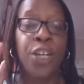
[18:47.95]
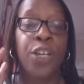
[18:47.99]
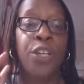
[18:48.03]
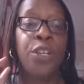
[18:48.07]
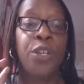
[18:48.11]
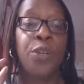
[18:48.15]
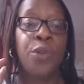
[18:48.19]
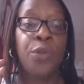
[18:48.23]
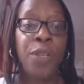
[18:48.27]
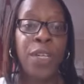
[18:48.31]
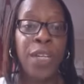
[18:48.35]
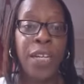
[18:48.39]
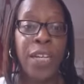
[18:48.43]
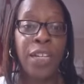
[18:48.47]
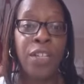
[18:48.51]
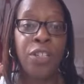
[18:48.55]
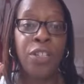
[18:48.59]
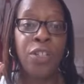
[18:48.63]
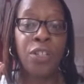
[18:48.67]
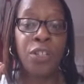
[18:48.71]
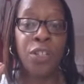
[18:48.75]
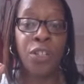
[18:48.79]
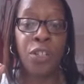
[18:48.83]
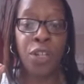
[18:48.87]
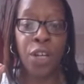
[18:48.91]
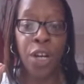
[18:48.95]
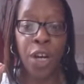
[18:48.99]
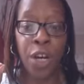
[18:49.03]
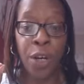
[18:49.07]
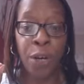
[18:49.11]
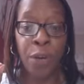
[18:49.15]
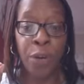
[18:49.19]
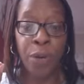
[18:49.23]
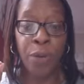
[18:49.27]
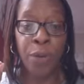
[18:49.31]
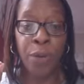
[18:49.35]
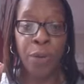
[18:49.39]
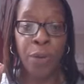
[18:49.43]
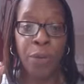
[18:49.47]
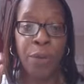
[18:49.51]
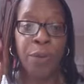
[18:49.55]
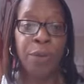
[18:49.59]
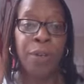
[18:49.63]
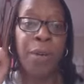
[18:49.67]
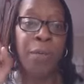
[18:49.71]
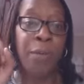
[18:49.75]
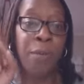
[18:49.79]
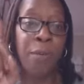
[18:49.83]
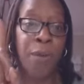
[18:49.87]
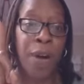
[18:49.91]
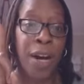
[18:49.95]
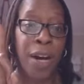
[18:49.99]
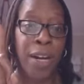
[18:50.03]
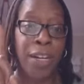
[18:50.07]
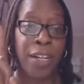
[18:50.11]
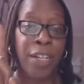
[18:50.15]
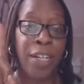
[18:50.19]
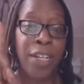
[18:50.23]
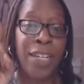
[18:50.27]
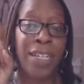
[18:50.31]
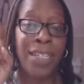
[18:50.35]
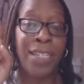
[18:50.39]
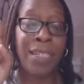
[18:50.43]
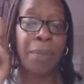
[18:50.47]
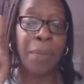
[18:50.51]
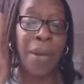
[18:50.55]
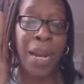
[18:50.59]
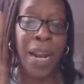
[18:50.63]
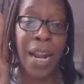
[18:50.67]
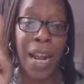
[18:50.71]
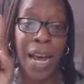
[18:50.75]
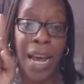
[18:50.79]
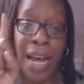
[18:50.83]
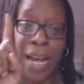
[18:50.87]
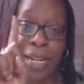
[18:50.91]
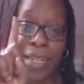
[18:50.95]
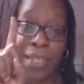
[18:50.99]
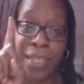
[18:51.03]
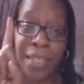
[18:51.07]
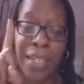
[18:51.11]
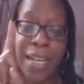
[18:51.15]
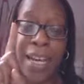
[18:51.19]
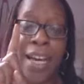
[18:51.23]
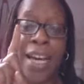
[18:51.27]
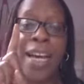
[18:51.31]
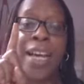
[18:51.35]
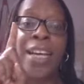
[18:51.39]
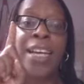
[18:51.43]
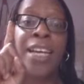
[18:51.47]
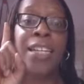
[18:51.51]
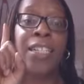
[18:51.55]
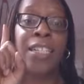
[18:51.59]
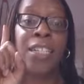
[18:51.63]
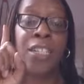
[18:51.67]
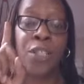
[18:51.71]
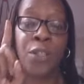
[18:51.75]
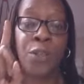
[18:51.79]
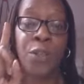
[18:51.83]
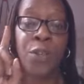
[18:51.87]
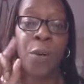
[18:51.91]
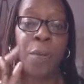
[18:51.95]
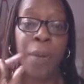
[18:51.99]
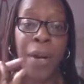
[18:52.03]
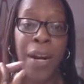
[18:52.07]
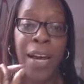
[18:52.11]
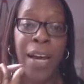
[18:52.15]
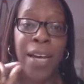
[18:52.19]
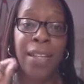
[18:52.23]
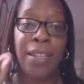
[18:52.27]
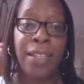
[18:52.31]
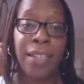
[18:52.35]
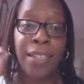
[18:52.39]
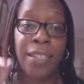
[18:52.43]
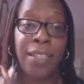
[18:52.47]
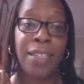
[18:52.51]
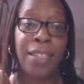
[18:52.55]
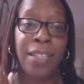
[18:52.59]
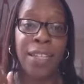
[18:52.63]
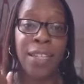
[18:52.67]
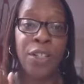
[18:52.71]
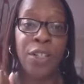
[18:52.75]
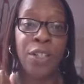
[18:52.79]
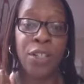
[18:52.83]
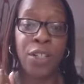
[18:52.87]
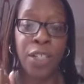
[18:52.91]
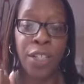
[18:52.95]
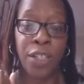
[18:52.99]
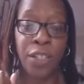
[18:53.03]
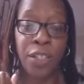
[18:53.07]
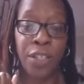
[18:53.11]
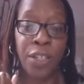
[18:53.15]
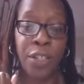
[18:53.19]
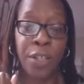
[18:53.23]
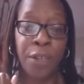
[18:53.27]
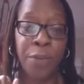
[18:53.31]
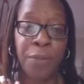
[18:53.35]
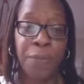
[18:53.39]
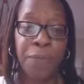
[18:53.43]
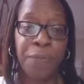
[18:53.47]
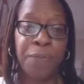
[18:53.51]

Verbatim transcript: You need to know, well, number one, you need to plan. To do your plan, these are the things you need to do.